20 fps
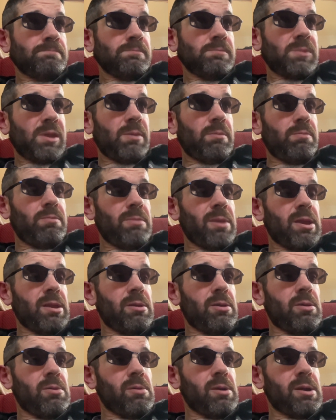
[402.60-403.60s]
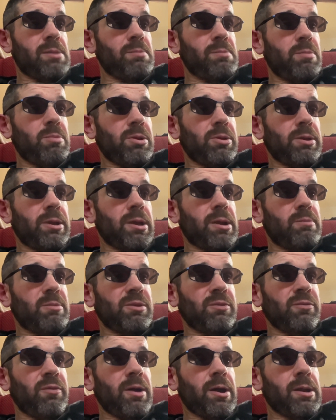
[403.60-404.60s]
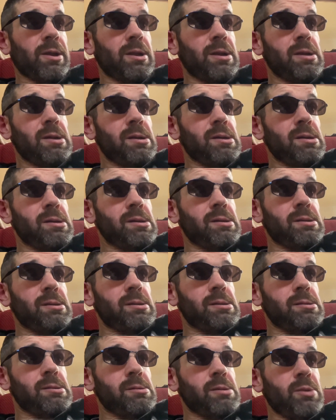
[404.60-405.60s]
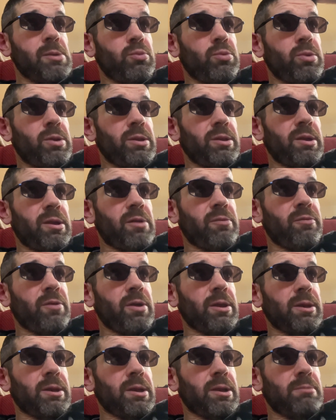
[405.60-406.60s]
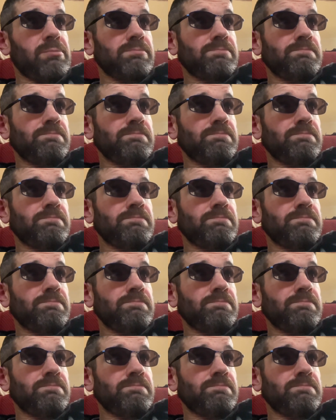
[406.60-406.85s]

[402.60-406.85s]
And you know what? People are dumb as fuck. They really are fucking dumb.